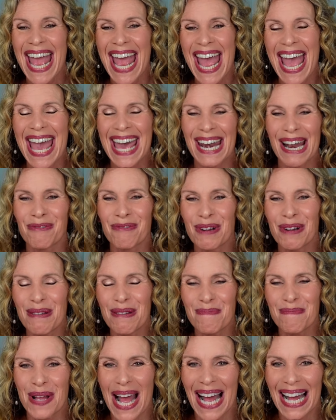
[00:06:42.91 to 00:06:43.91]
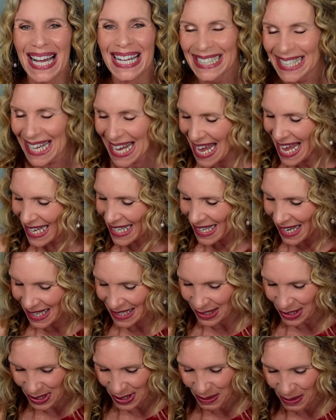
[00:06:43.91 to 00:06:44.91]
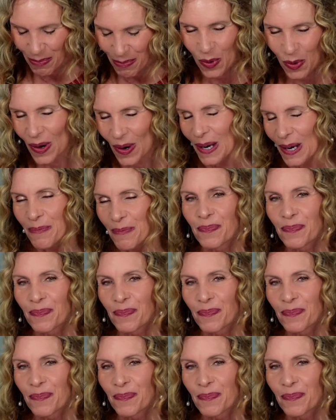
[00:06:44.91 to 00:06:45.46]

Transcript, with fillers: and I went back and got some more.